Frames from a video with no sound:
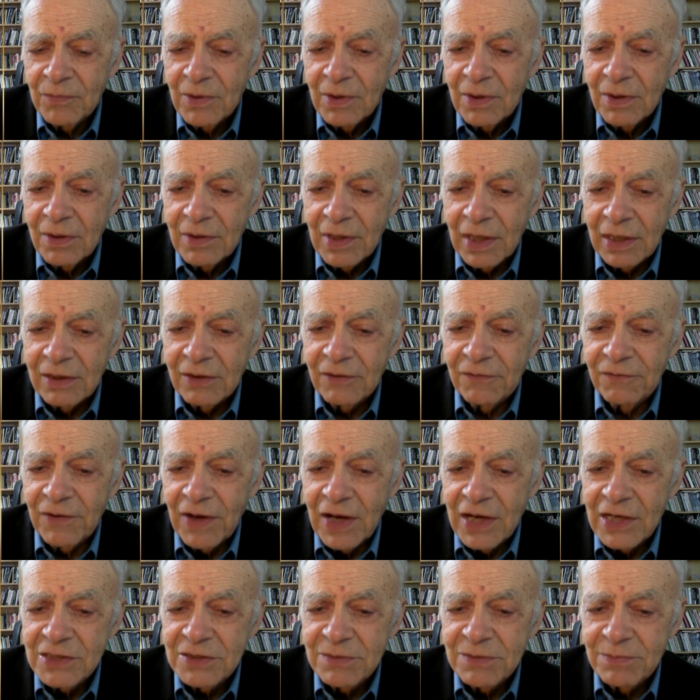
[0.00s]
that the
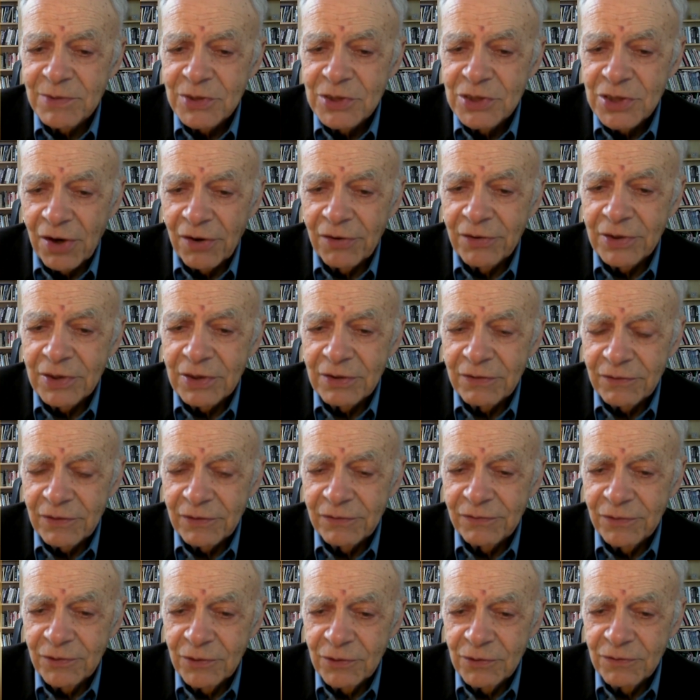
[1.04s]
vast majority of the
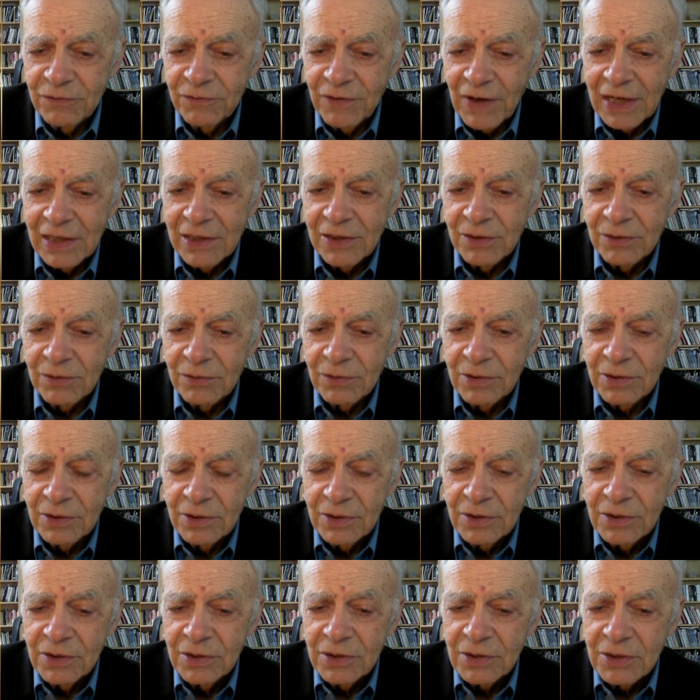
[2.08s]
food value
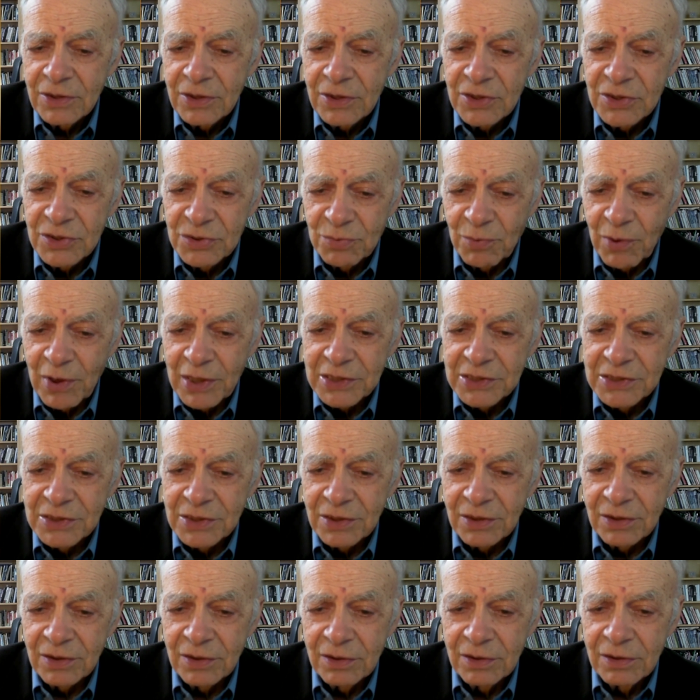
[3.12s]
is
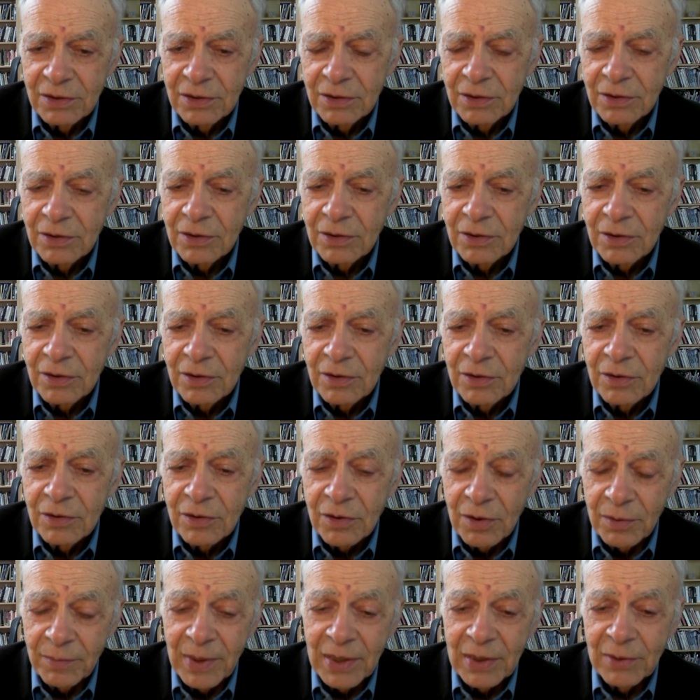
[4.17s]
wasted.
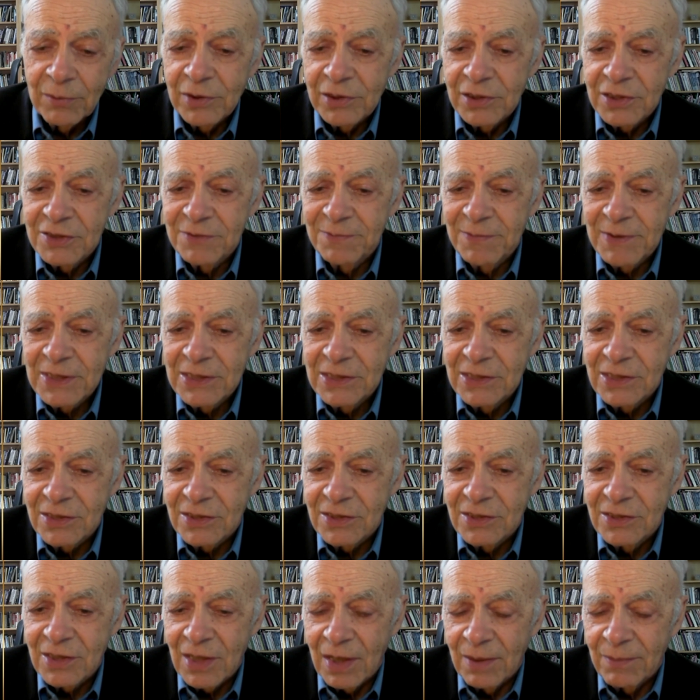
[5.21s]
no matter what the
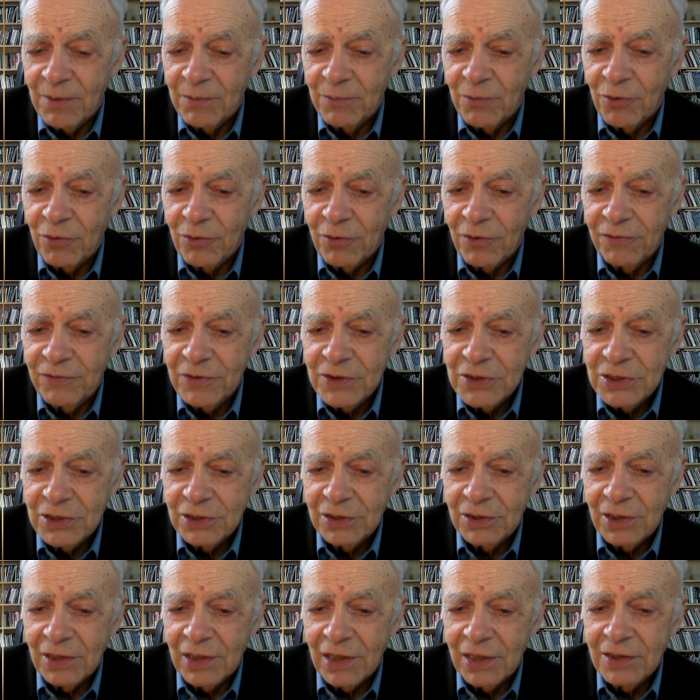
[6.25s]
species. Some are more efficient
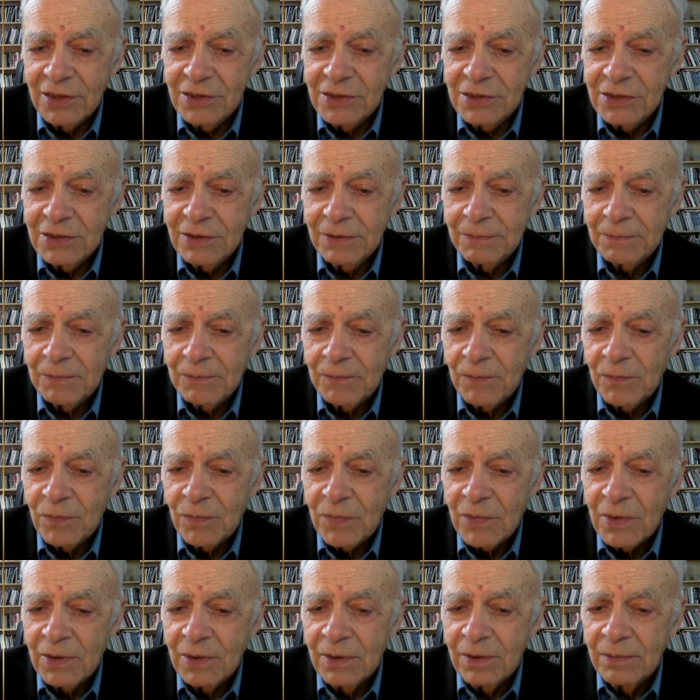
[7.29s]
than others,
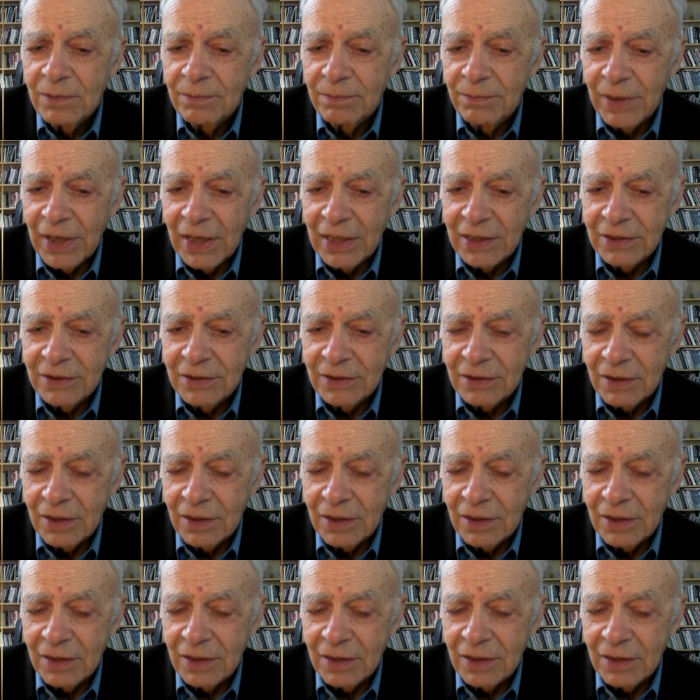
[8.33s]
but